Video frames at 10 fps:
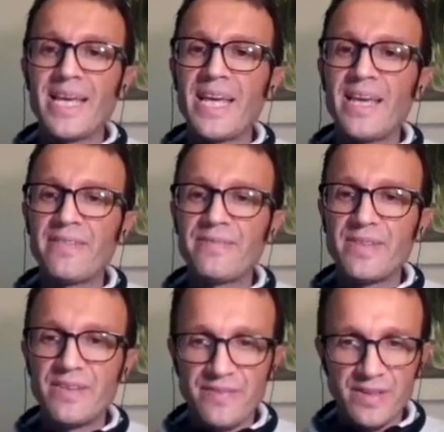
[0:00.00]
even
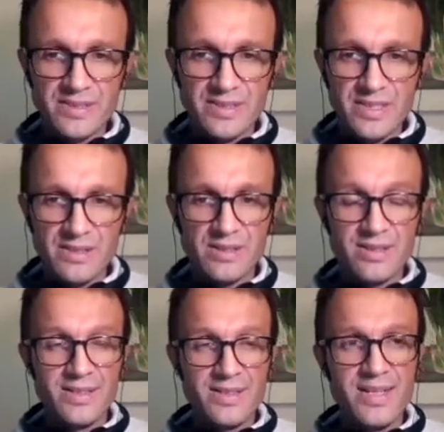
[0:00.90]
if they
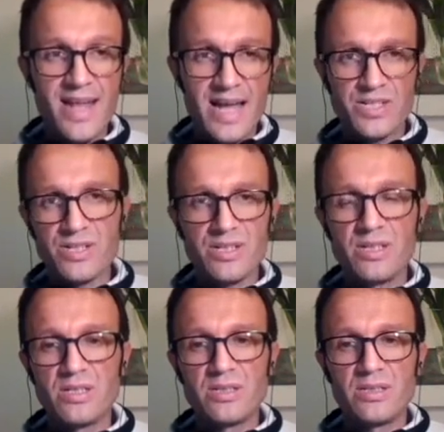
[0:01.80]
are less